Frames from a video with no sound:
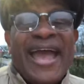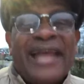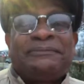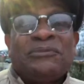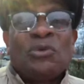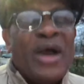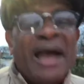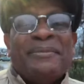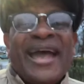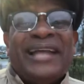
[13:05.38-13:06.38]
at, where
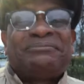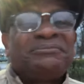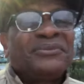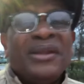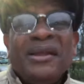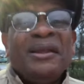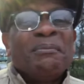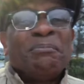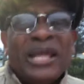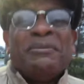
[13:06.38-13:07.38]
I'm at,
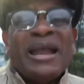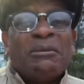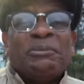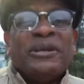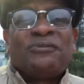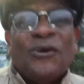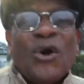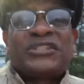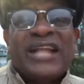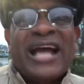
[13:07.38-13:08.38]
believe me, I'm going to be a
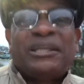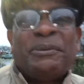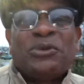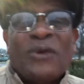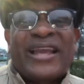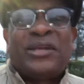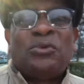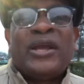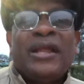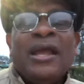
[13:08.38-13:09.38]
force not to be reckoned
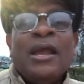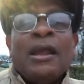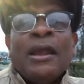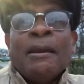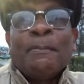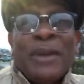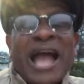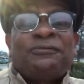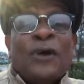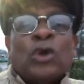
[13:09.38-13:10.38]
with.
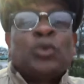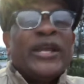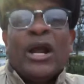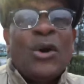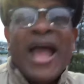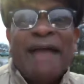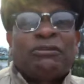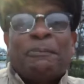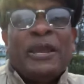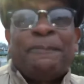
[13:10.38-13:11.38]
Black folks, we don't have
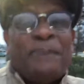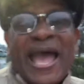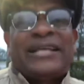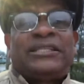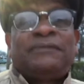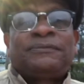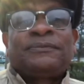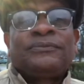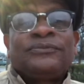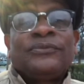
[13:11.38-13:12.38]
to be passive.
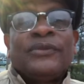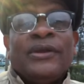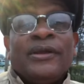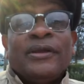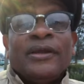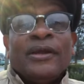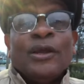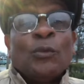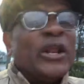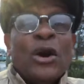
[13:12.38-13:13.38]

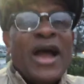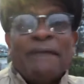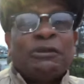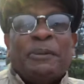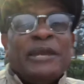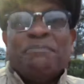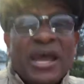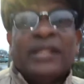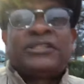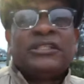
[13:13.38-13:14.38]
We don't have to be
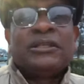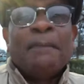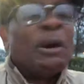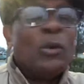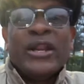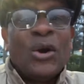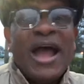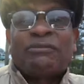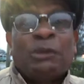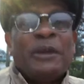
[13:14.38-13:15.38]
militant, but we don't
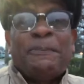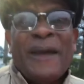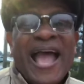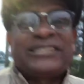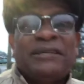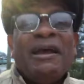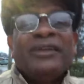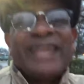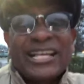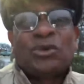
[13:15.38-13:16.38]
have to be passive.
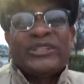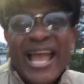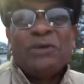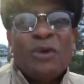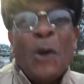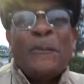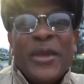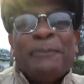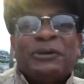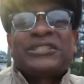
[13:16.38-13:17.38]
That's what they want.
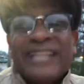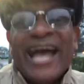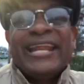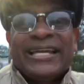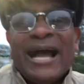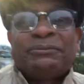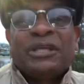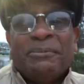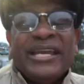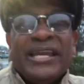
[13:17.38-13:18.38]
People study, come to
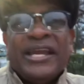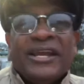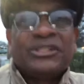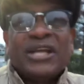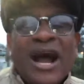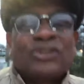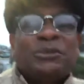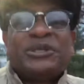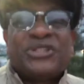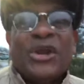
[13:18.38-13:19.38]
me here in Charleston,
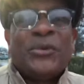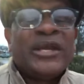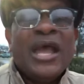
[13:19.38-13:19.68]
Missouri.